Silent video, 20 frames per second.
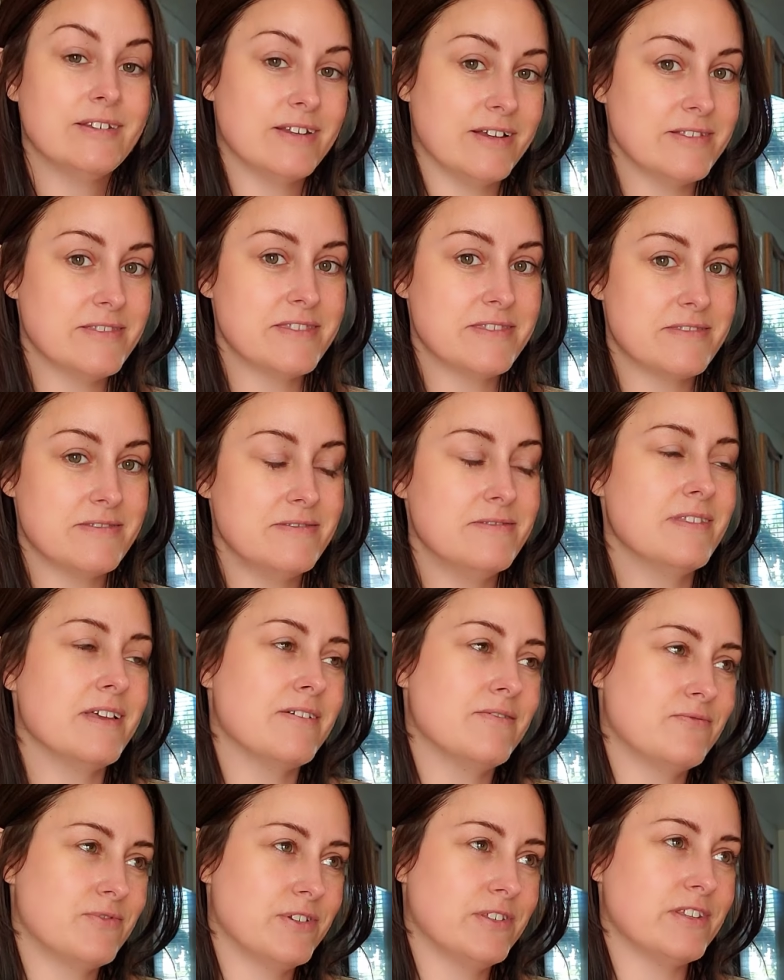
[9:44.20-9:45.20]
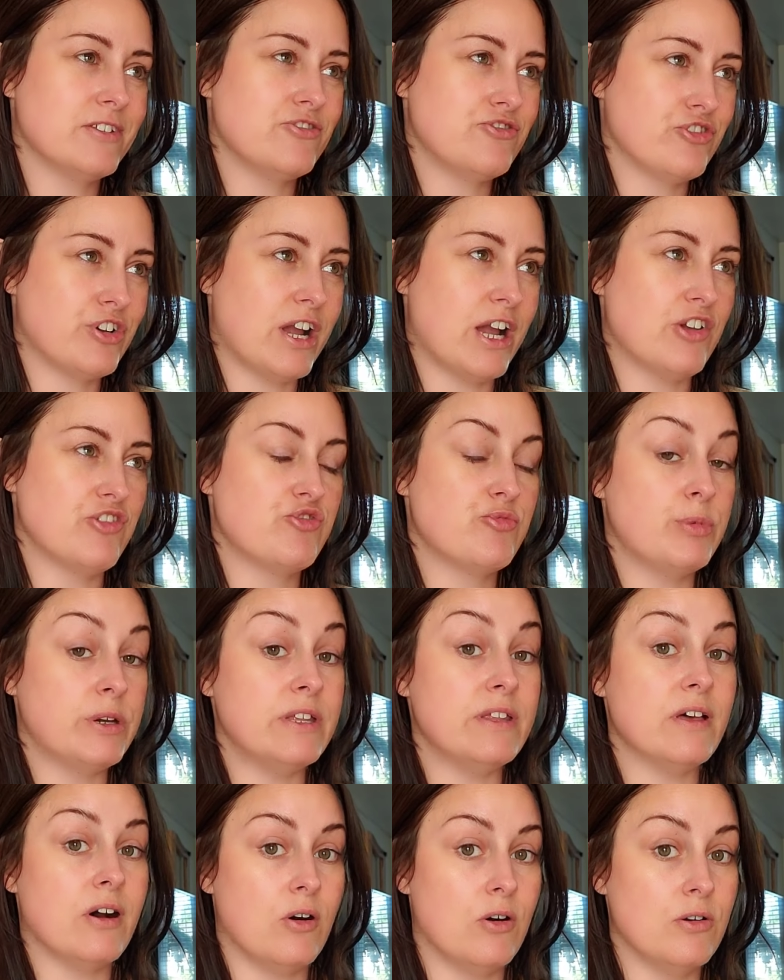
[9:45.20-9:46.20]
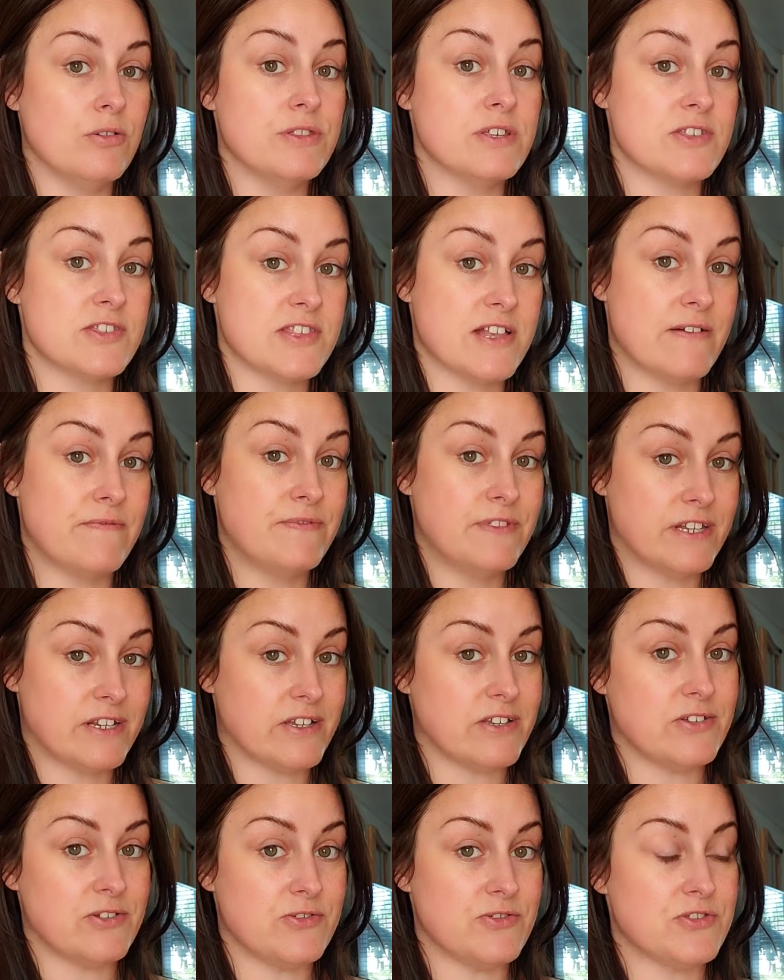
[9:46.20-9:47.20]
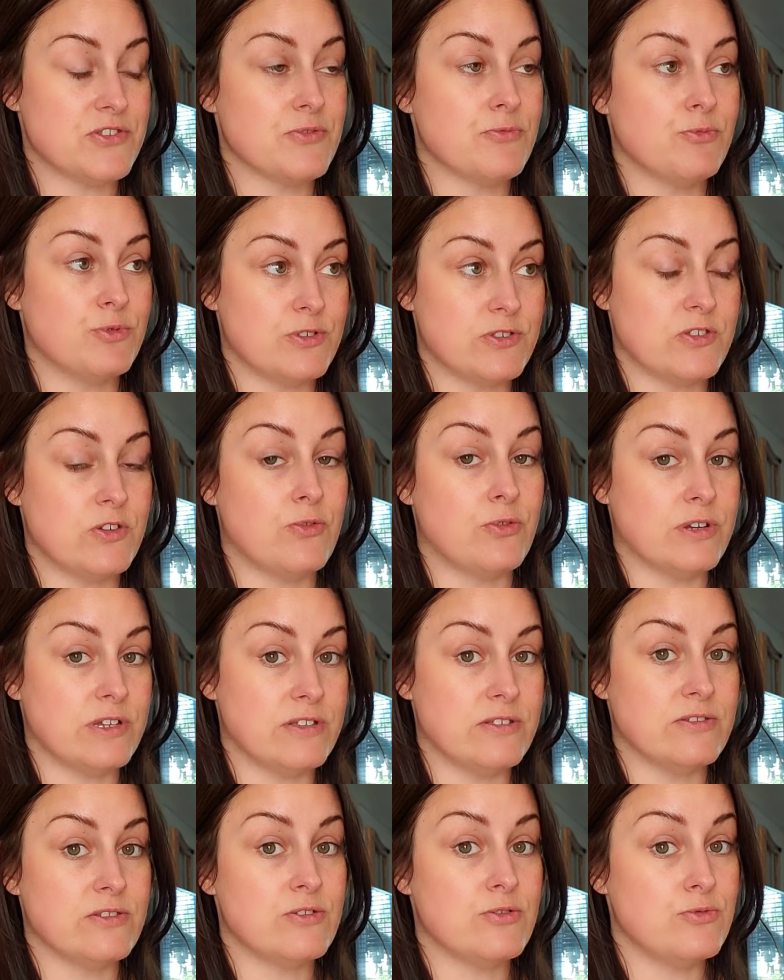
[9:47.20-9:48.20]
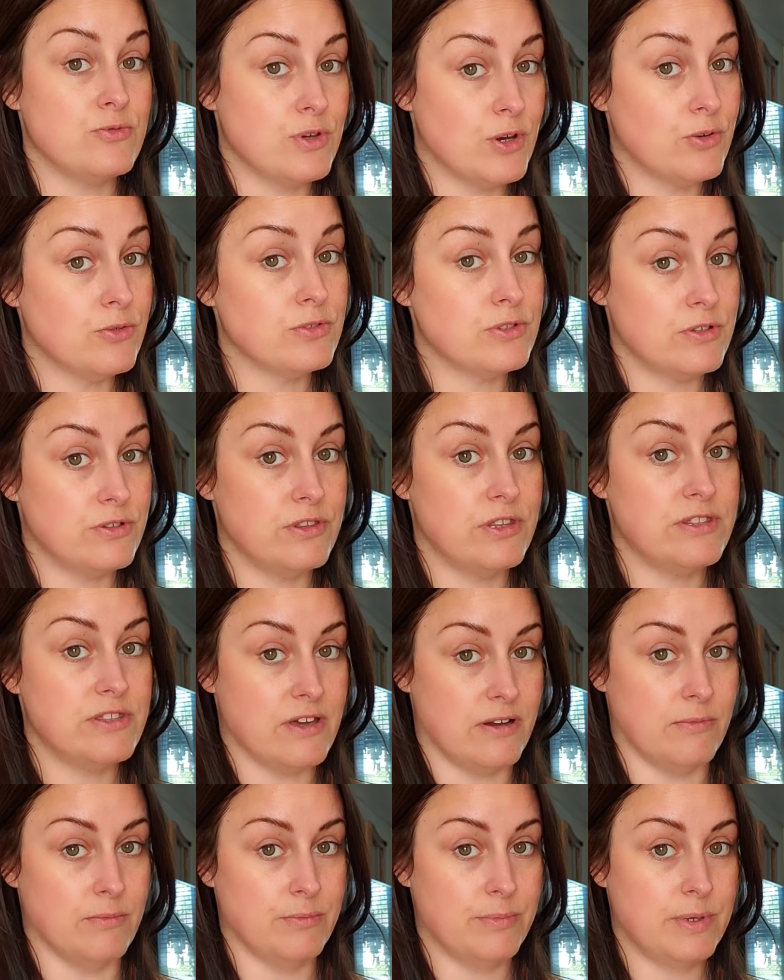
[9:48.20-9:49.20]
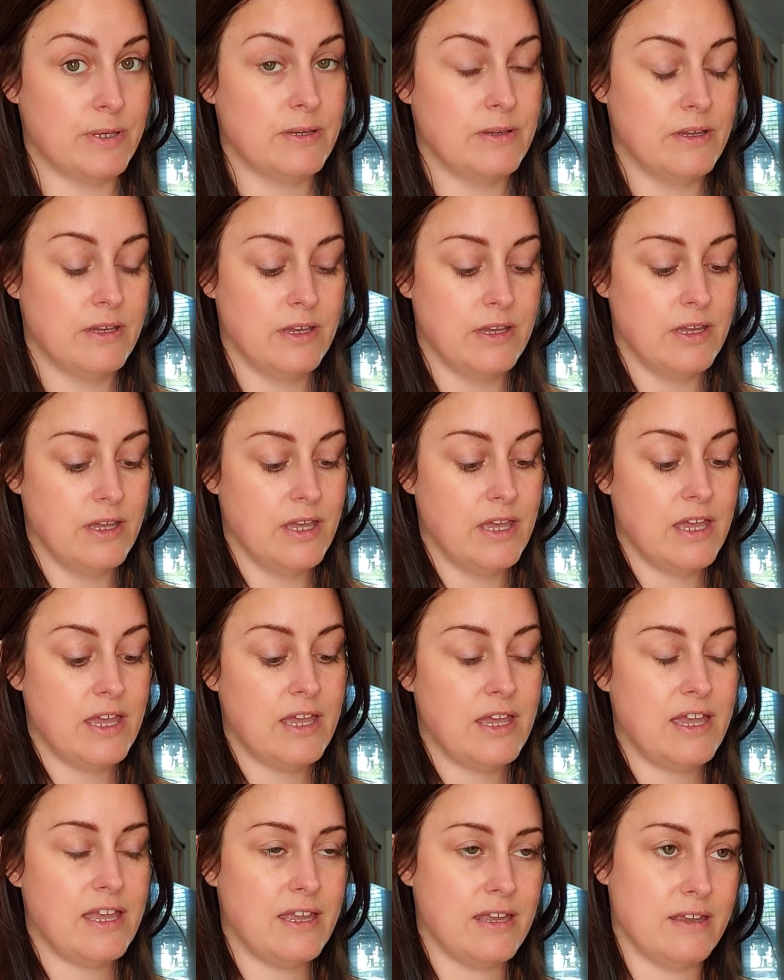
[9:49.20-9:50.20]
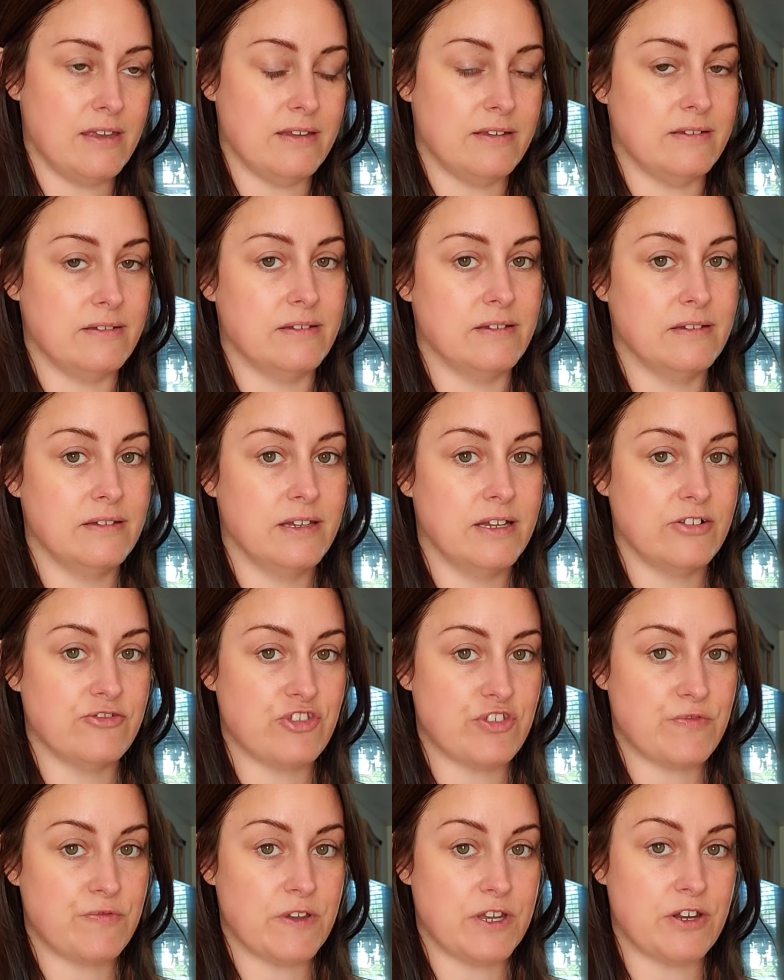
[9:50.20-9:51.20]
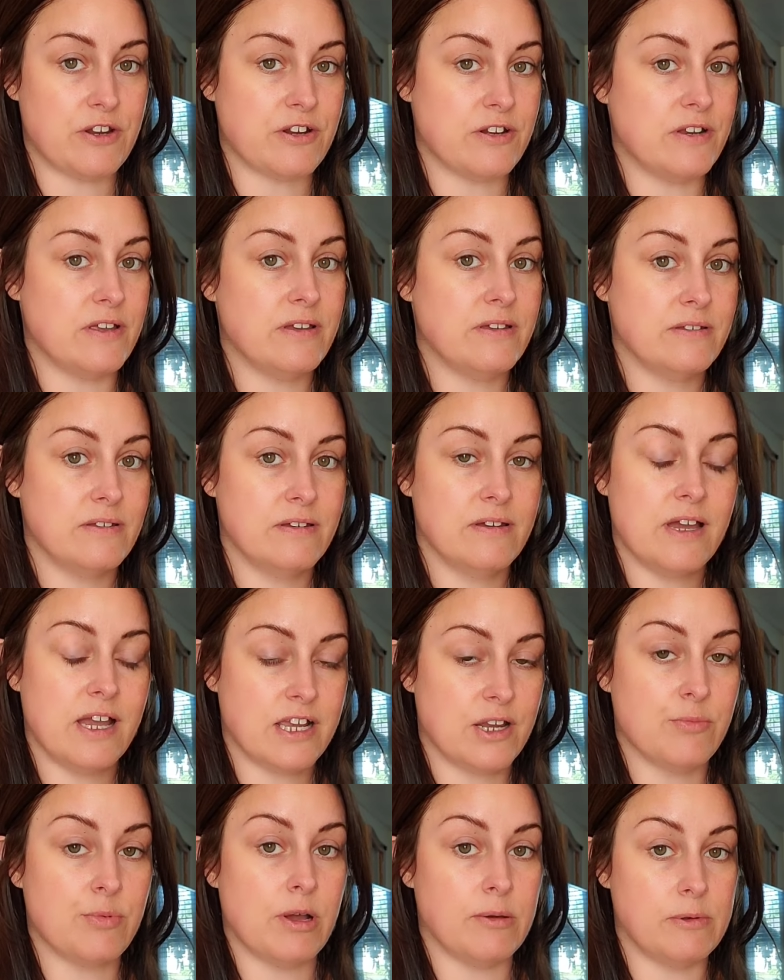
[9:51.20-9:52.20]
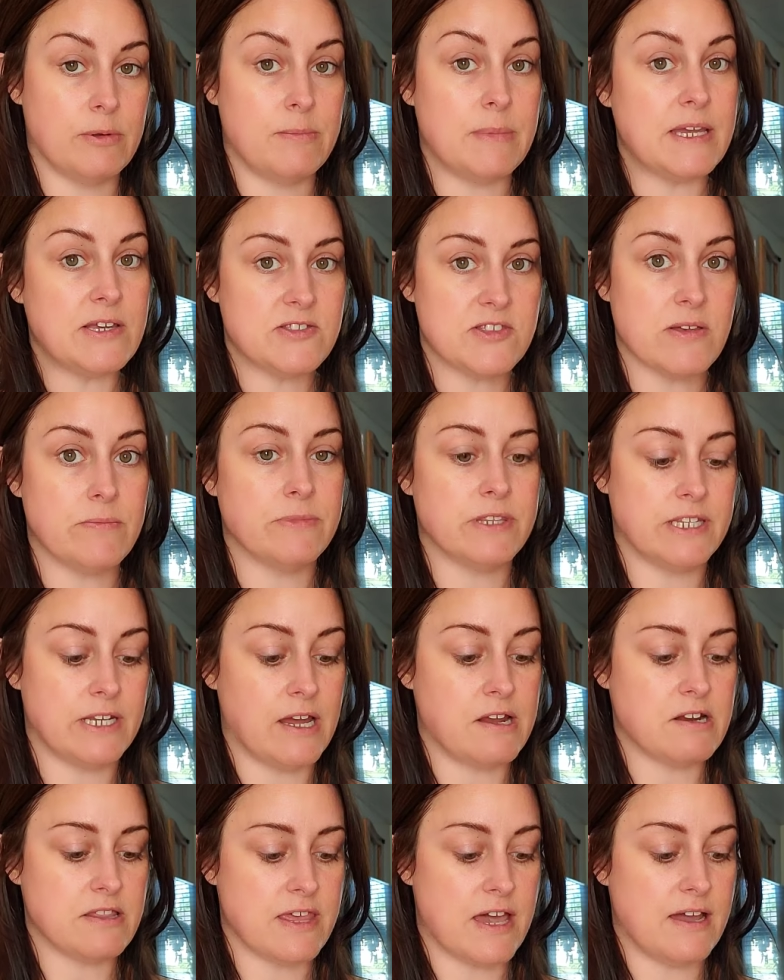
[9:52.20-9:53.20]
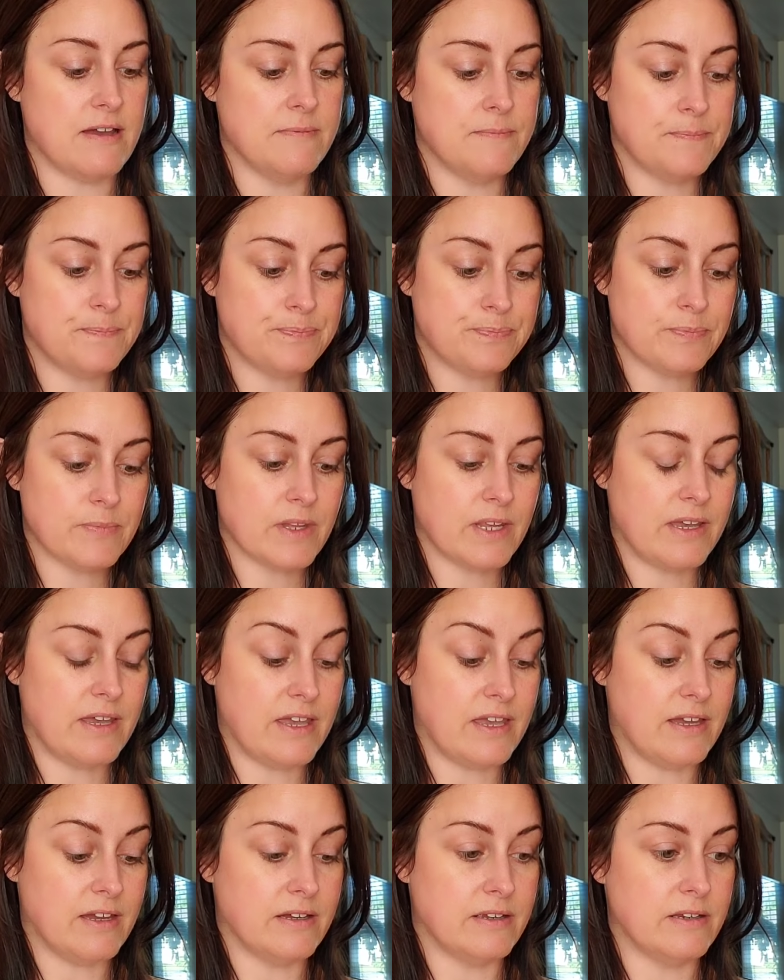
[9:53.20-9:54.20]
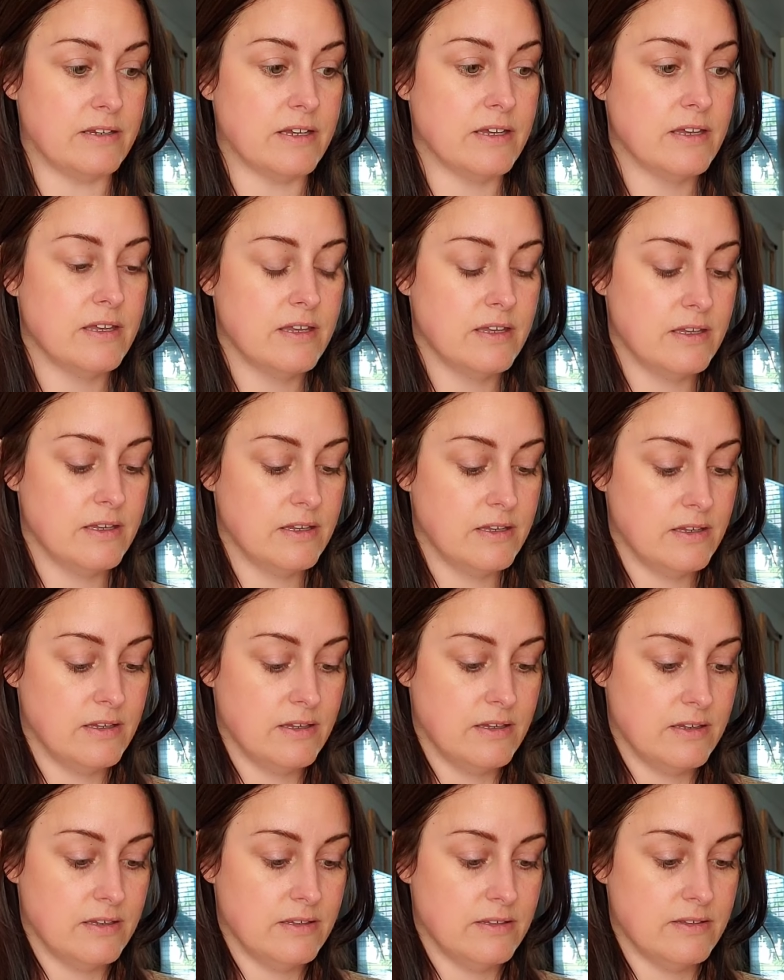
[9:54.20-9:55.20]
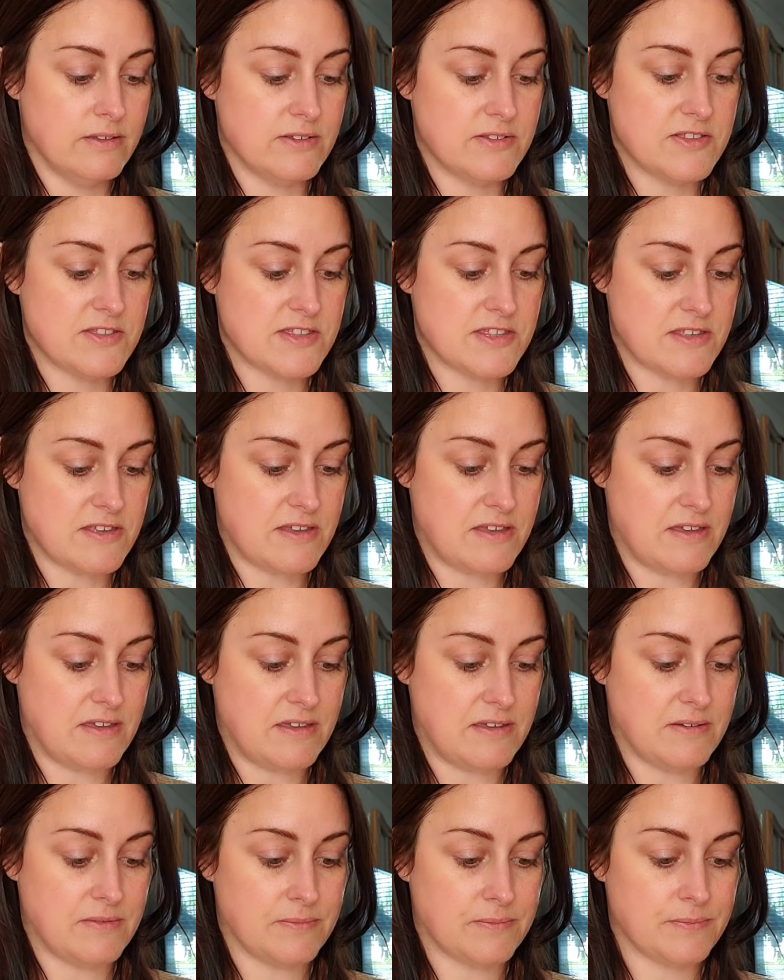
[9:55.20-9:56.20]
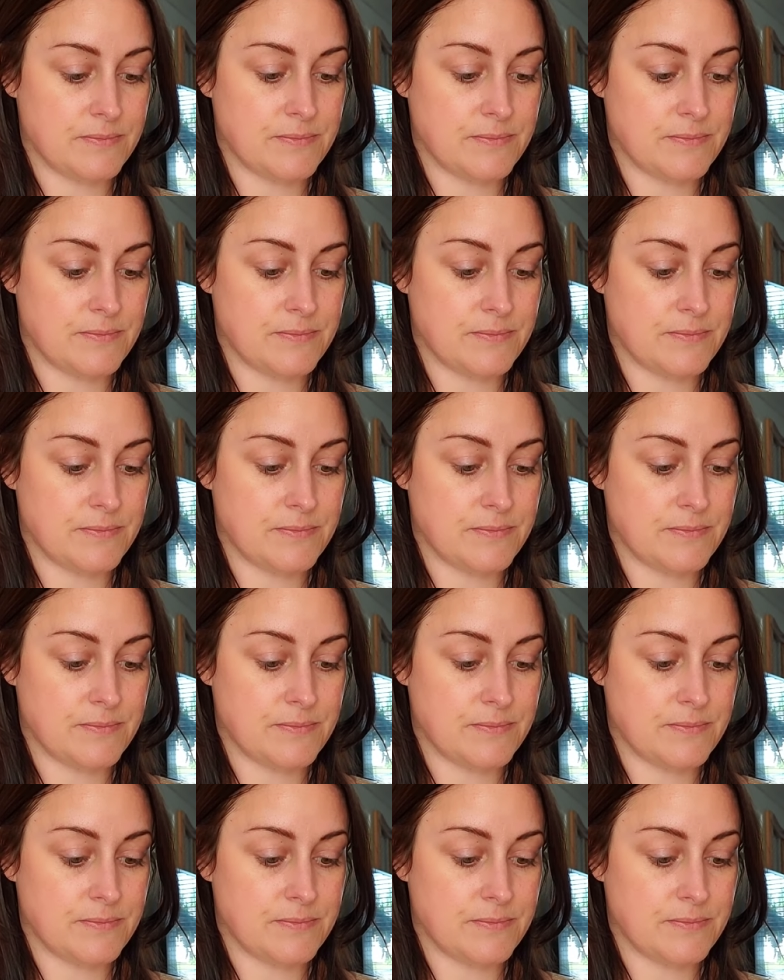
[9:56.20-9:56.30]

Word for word: not not really trash, but all the stuff that I used was going to go to the dump. And I just figured I could probably make something out of that. And let's see.